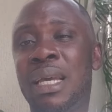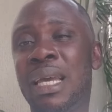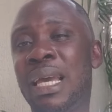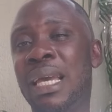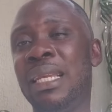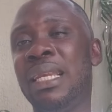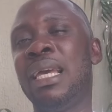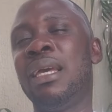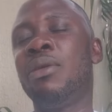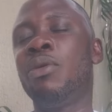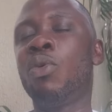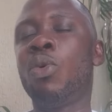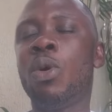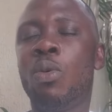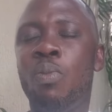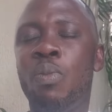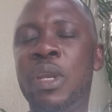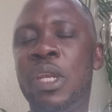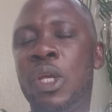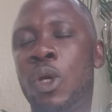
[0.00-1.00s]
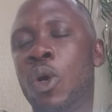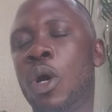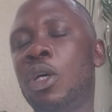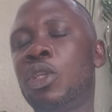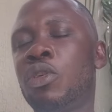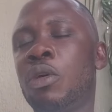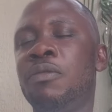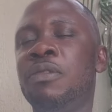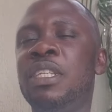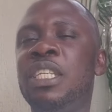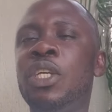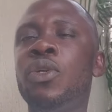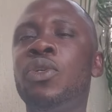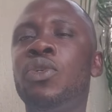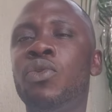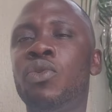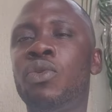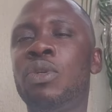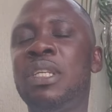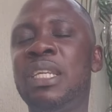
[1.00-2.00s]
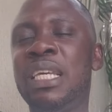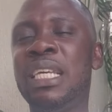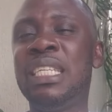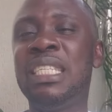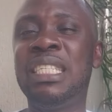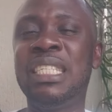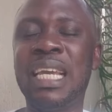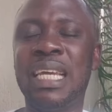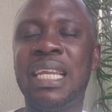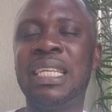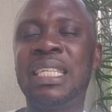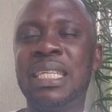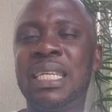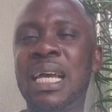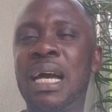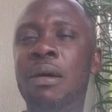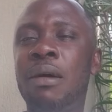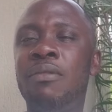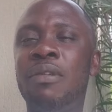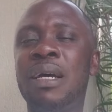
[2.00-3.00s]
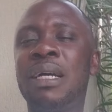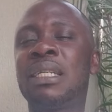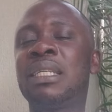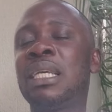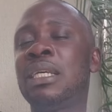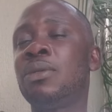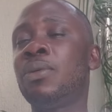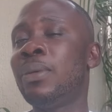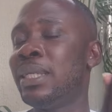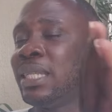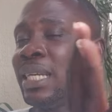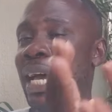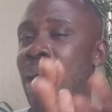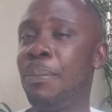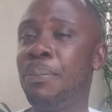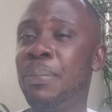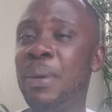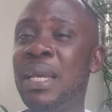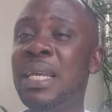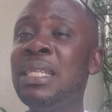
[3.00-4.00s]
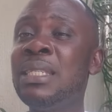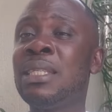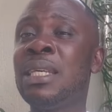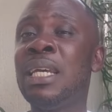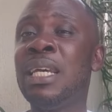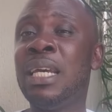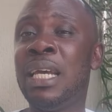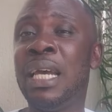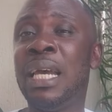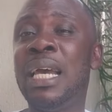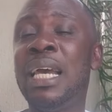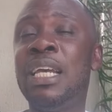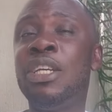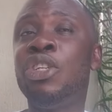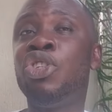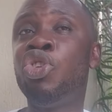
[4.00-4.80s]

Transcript: And then because of due to these genetical factors which happens uh,